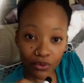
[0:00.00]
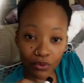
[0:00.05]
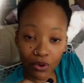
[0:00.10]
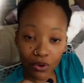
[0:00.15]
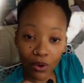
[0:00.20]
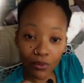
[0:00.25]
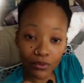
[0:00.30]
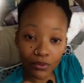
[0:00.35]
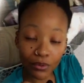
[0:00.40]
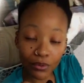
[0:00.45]

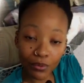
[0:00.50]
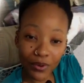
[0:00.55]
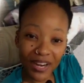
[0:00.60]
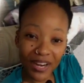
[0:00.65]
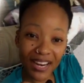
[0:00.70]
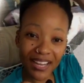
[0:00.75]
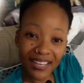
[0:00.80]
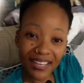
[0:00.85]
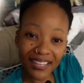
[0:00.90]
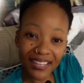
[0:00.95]
gonna
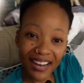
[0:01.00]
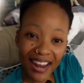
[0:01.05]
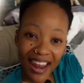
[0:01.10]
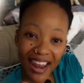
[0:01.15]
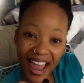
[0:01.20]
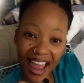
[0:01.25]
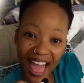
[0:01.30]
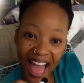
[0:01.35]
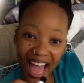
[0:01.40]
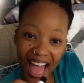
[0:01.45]

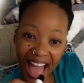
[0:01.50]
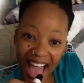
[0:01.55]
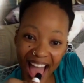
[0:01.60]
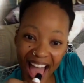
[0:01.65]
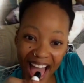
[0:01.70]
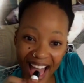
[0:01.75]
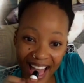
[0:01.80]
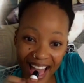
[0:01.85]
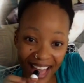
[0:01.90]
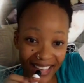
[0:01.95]

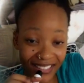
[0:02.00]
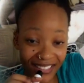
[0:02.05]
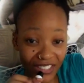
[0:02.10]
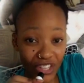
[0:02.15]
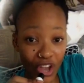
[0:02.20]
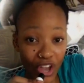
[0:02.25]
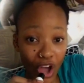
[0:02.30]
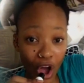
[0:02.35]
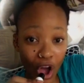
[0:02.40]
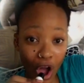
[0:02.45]
realize
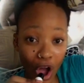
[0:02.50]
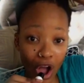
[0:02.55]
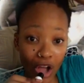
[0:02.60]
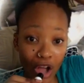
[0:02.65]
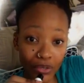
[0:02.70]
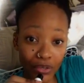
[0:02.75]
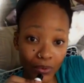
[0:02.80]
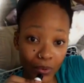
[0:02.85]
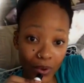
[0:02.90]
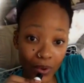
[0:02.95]
the
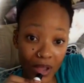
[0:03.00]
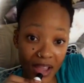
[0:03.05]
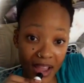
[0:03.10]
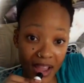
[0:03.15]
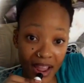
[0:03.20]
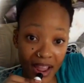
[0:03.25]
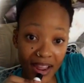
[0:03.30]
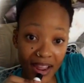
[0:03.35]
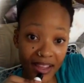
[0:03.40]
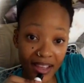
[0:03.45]
hard
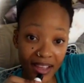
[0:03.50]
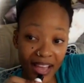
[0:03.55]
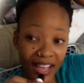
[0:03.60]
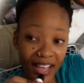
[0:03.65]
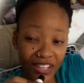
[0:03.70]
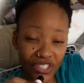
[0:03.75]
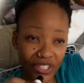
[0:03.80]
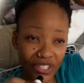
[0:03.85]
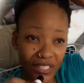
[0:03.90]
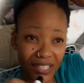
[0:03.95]
way
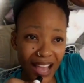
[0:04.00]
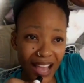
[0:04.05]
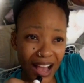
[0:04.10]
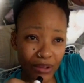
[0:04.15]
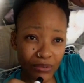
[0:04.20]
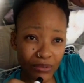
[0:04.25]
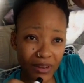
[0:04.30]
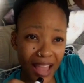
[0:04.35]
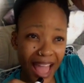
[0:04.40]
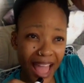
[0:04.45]
just
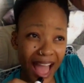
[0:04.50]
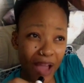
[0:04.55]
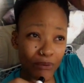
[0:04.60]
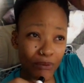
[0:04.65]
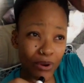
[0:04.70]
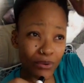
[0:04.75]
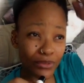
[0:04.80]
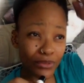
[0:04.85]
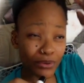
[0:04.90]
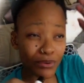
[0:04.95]
how
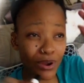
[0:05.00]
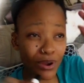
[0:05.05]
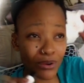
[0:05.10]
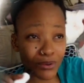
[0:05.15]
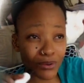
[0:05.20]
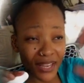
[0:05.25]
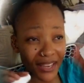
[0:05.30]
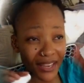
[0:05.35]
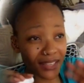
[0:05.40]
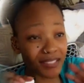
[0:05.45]
narrow the road
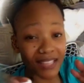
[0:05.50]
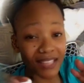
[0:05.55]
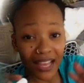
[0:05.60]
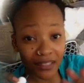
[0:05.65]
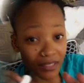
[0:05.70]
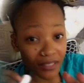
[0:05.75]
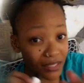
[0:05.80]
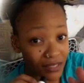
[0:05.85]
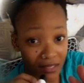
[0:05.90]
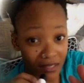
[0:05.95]
is that
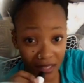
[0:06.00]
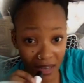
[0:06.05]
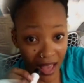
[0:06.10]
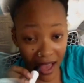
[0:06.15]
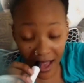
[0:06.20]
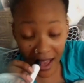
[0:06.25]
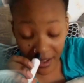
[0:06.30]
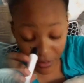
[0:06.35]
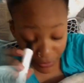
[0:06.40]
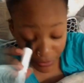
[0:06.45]
leads to
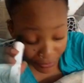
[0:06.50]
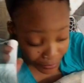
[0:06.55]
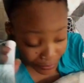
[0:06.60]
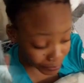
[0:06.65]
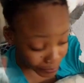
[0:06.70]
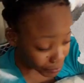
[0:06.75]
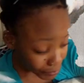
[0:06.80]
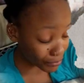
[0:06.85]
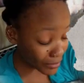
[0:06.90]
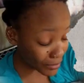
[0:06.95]
life.
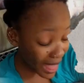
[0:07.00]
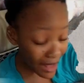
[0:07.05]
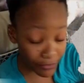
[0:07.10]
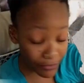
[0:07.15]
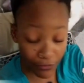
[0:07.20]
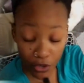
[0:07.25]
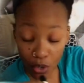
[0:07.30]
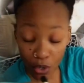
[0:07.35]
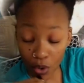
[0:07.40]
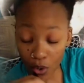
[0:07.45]
That
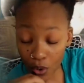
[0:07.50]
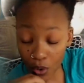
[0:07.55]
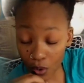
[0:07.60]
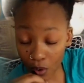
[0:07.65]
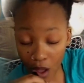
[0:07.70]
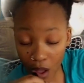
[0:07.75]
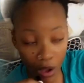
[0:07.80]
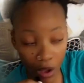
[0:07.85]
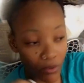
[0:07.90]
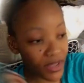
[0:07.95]
few,
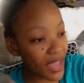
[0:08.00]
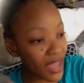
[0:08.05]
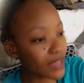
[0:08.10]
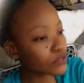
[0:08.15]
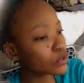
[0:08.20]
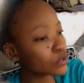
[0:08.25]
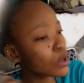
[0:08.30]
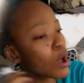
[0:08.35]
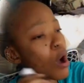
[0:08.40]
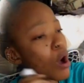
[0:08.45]
oh yes,
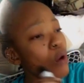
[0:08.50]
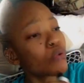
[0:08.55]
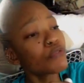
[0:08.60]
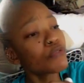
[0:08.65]
oh